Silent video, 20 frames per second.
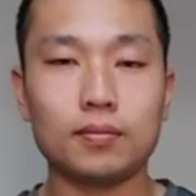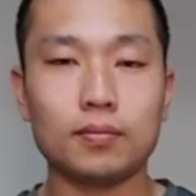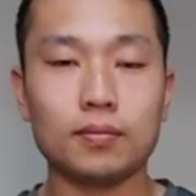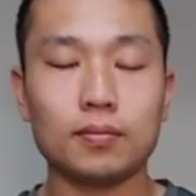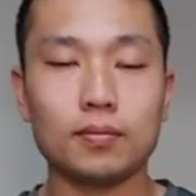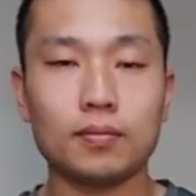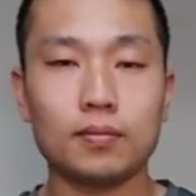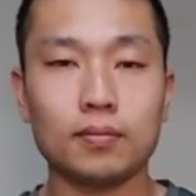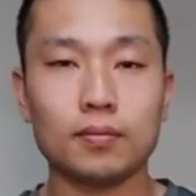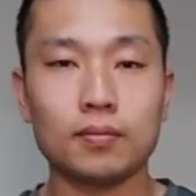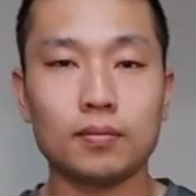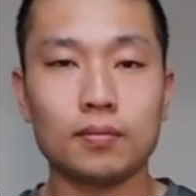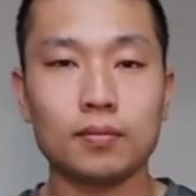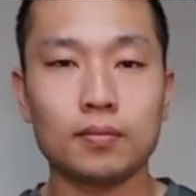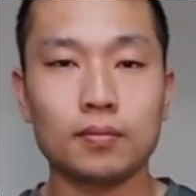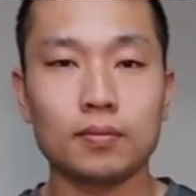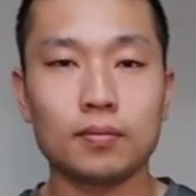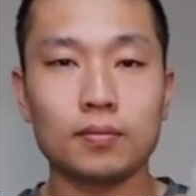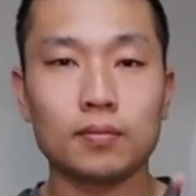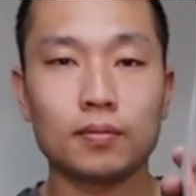
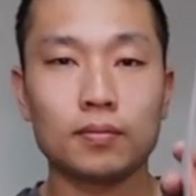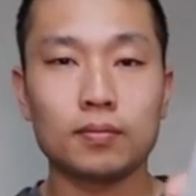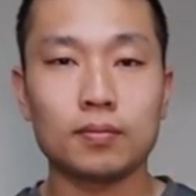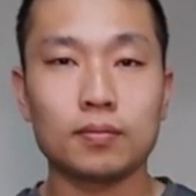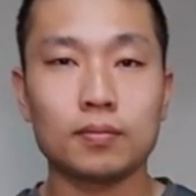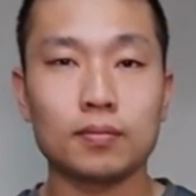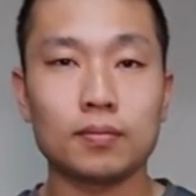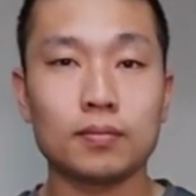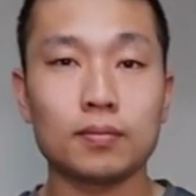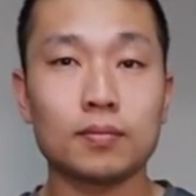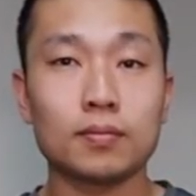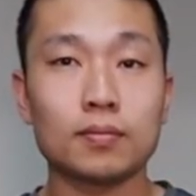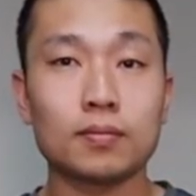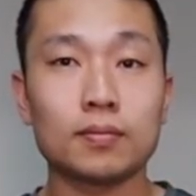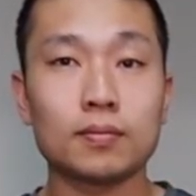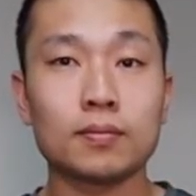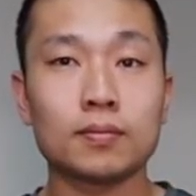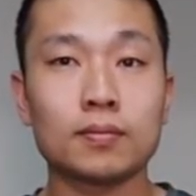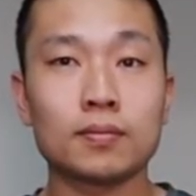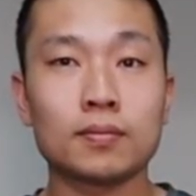
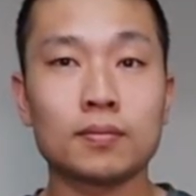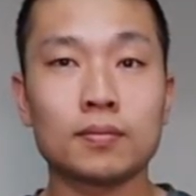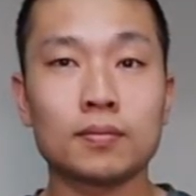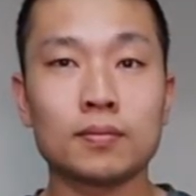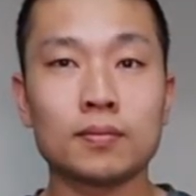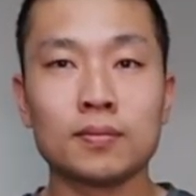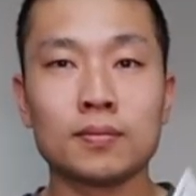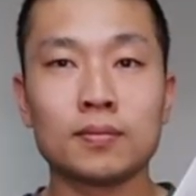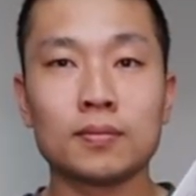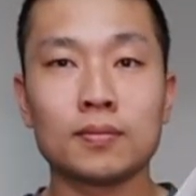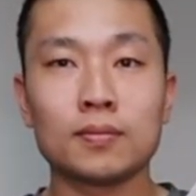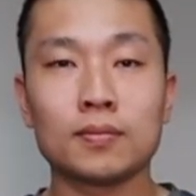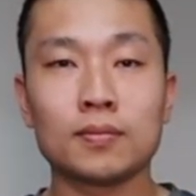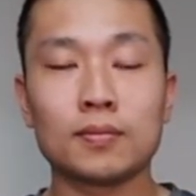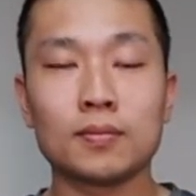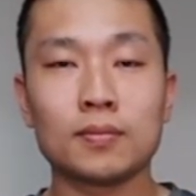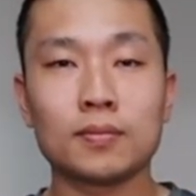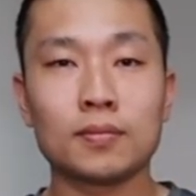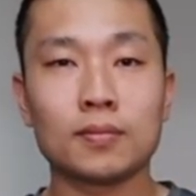(not speaking)